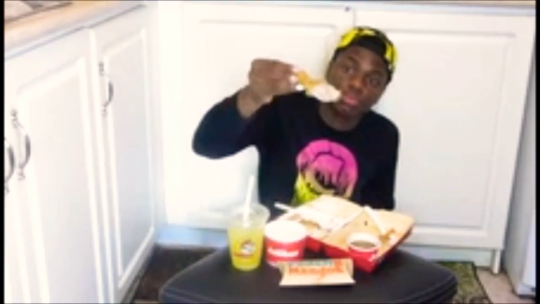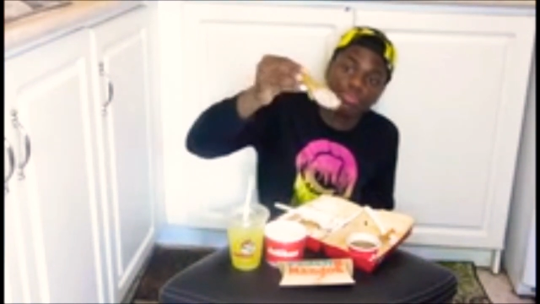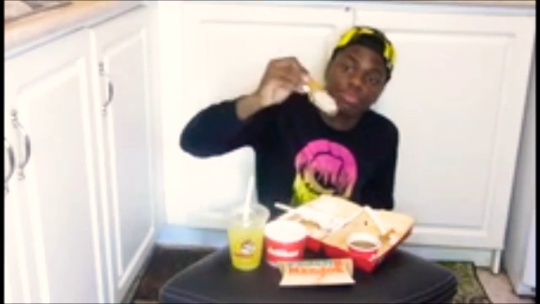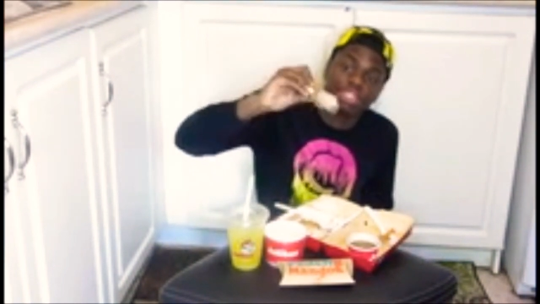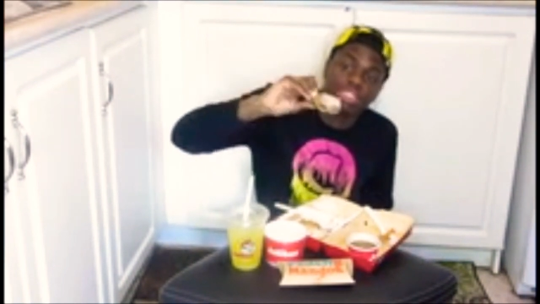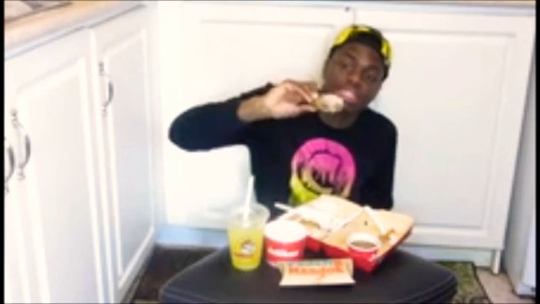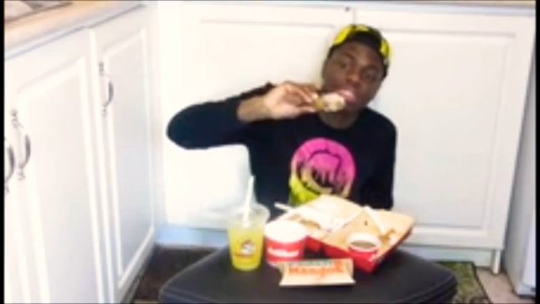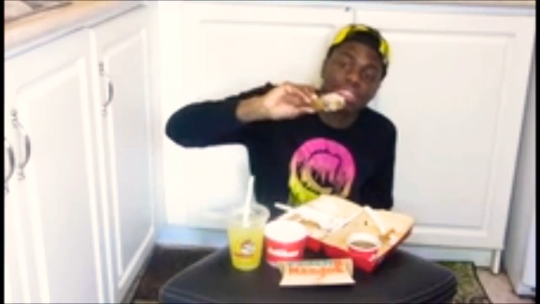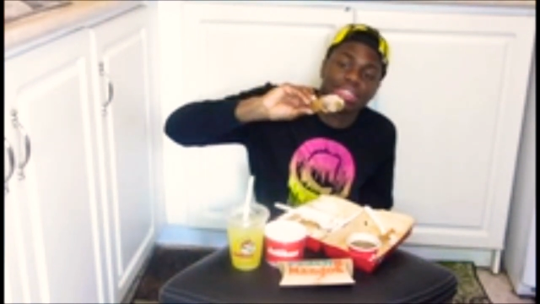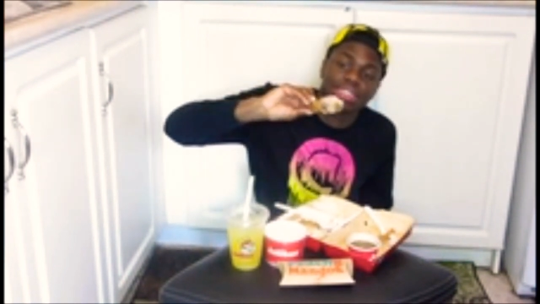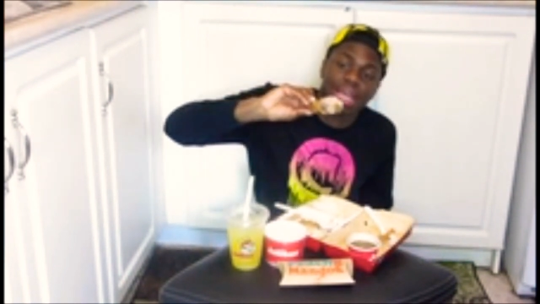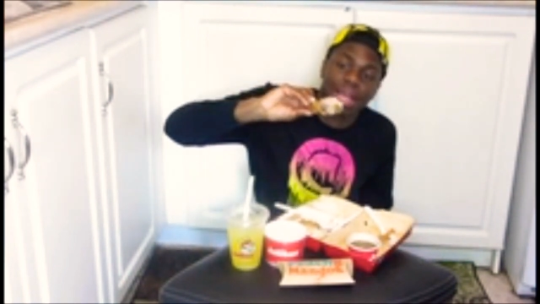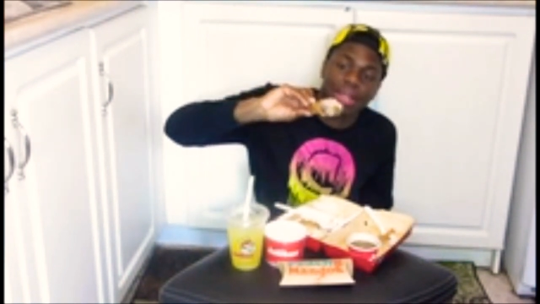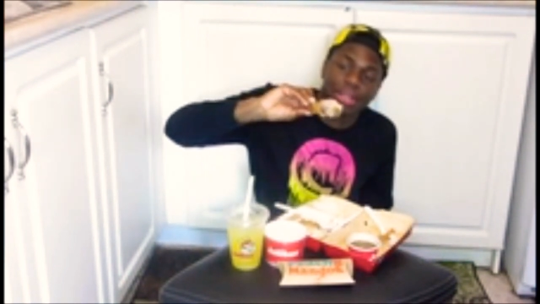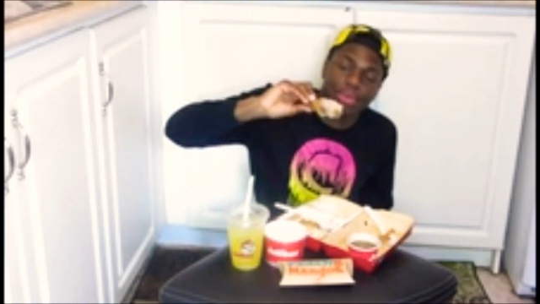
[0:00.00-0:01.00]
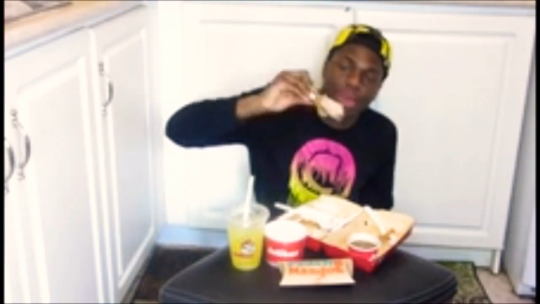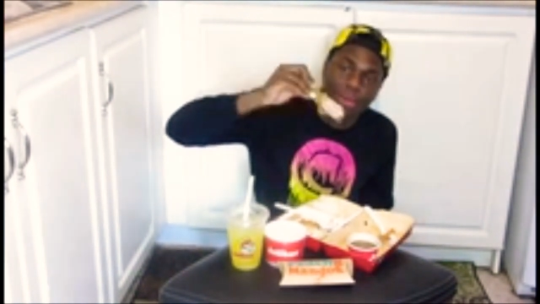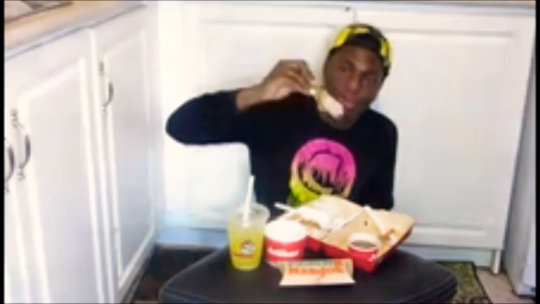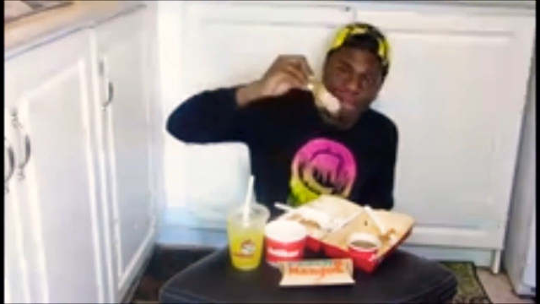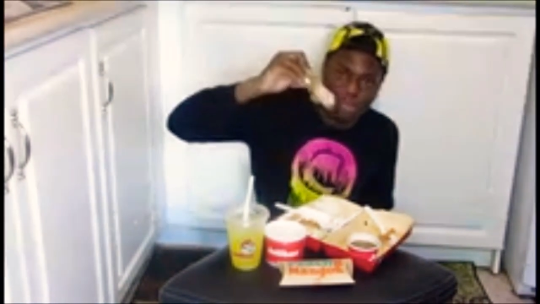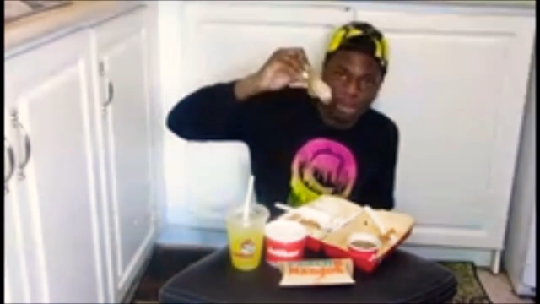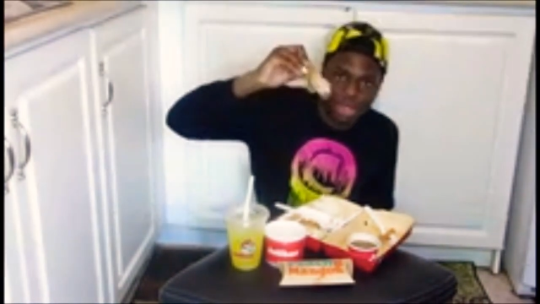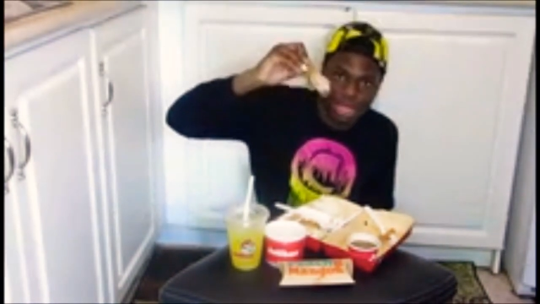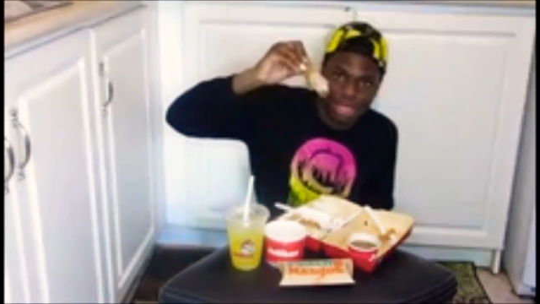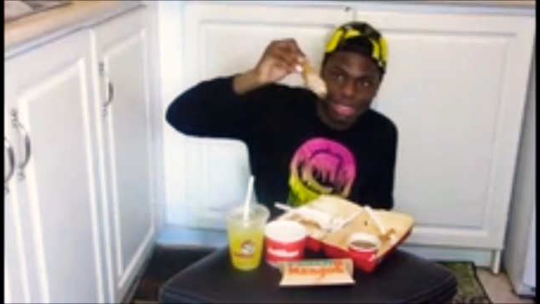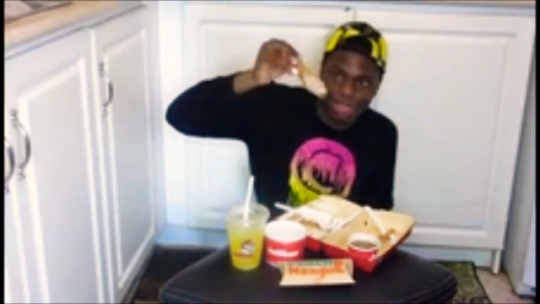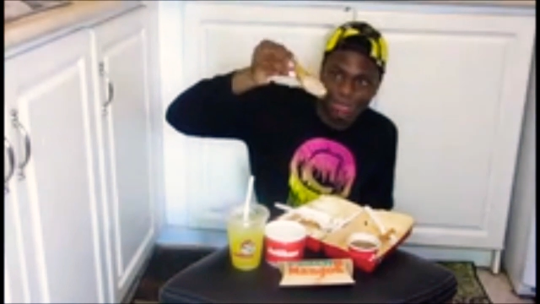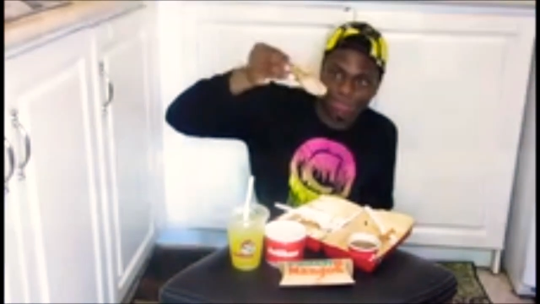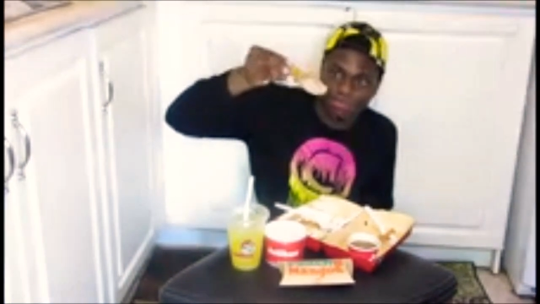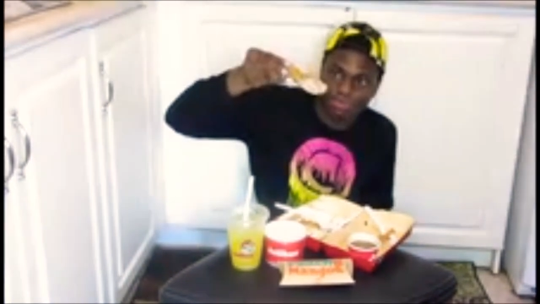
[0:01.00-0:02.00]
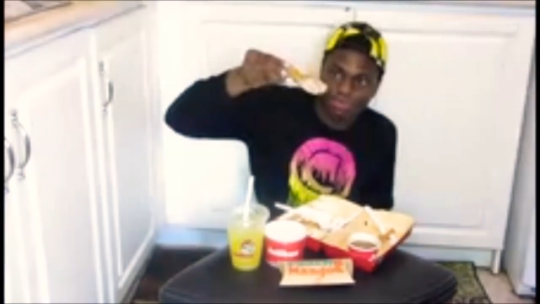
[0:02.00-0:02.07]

This is exactly why people hate it.